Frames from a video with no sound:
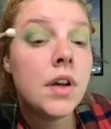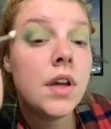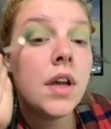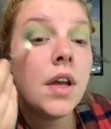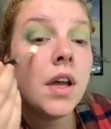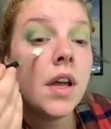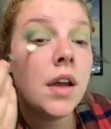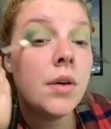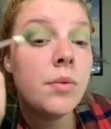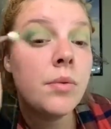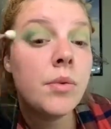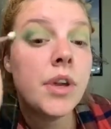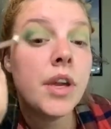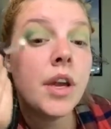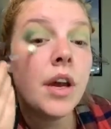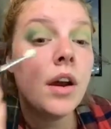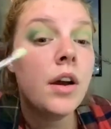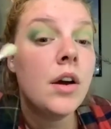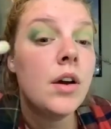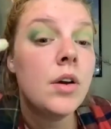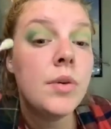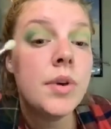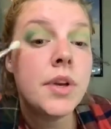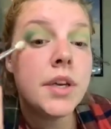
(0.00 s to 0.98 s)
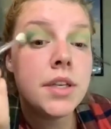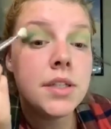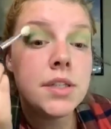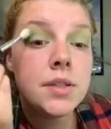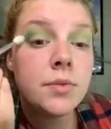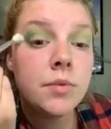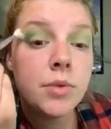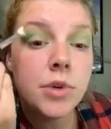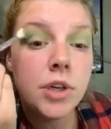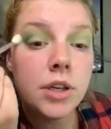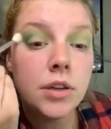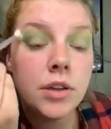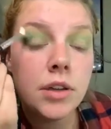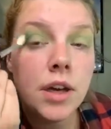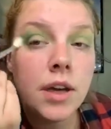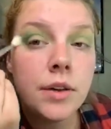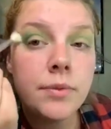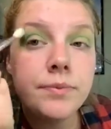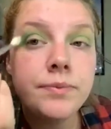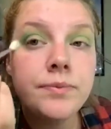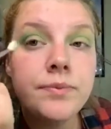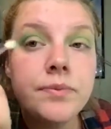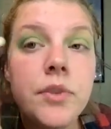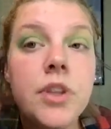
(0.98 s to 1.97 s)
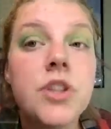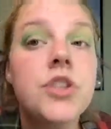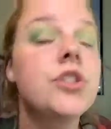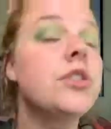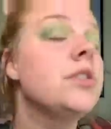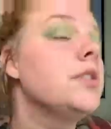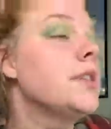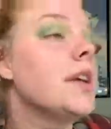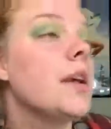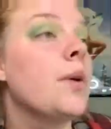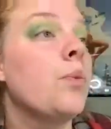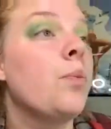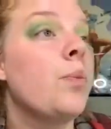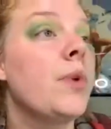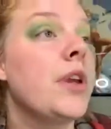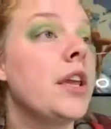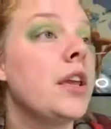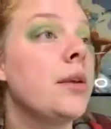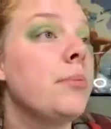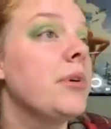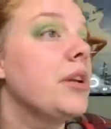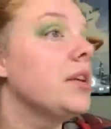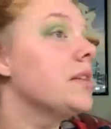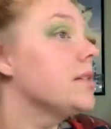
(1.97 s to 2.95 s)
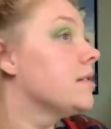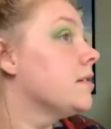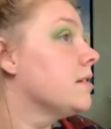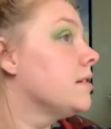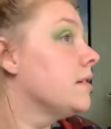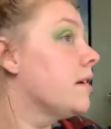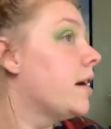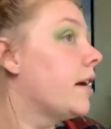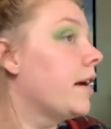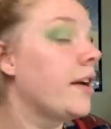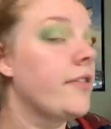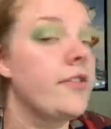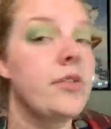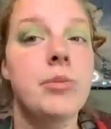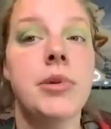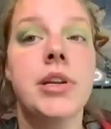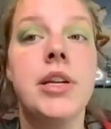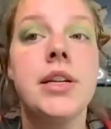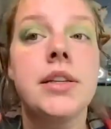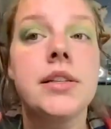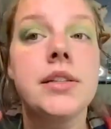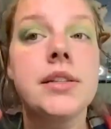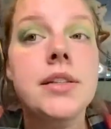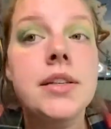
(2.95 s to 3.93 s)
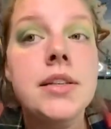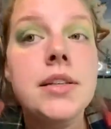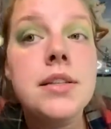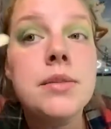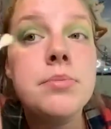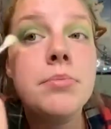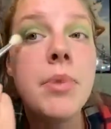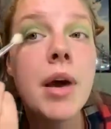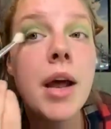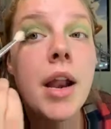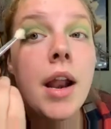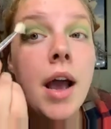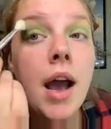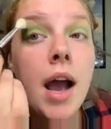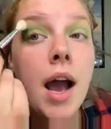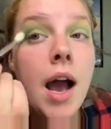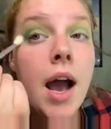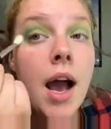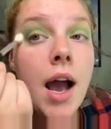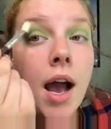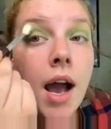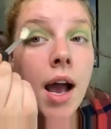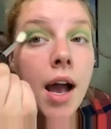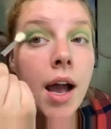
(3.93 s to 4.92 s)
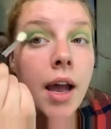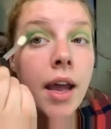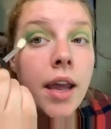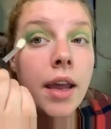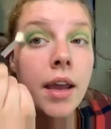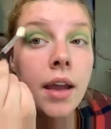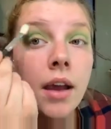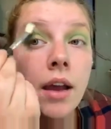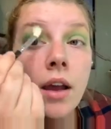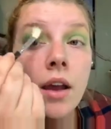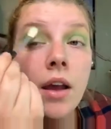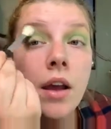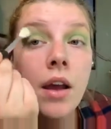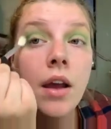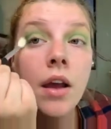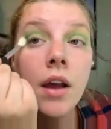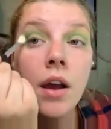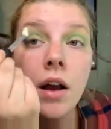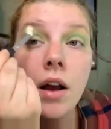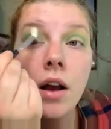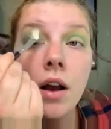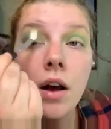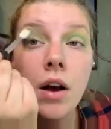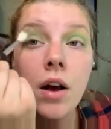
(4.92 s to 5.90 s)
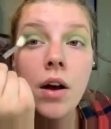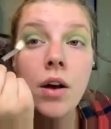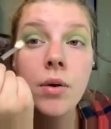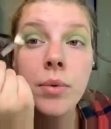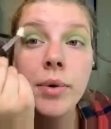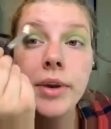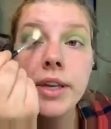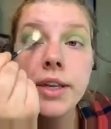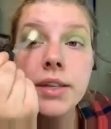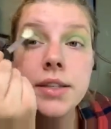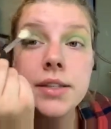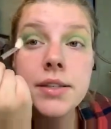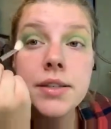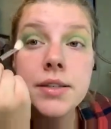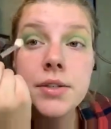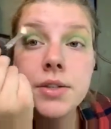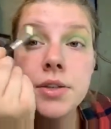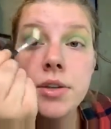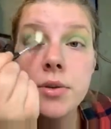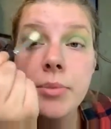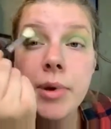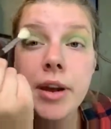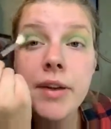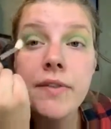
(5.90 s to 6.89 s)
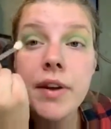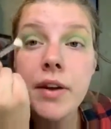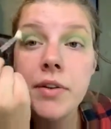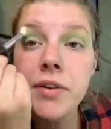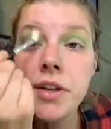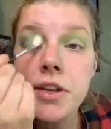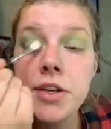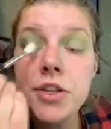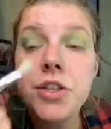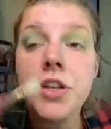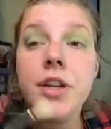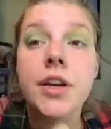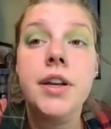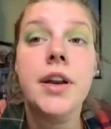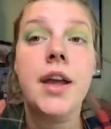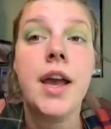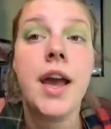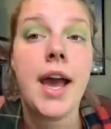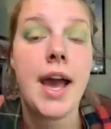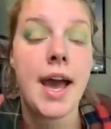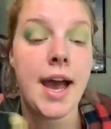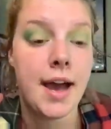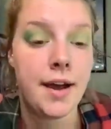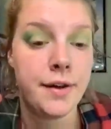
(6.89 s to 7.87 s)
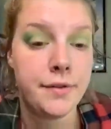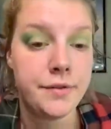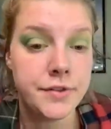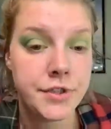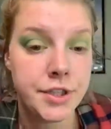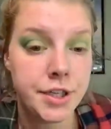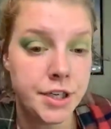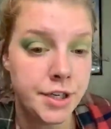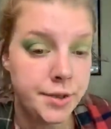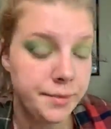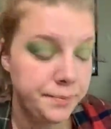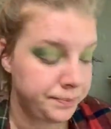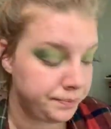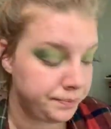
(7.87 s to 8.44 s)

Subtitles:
And we always, well, I shouldn't say we because not everybody does this, but I always do my foundation after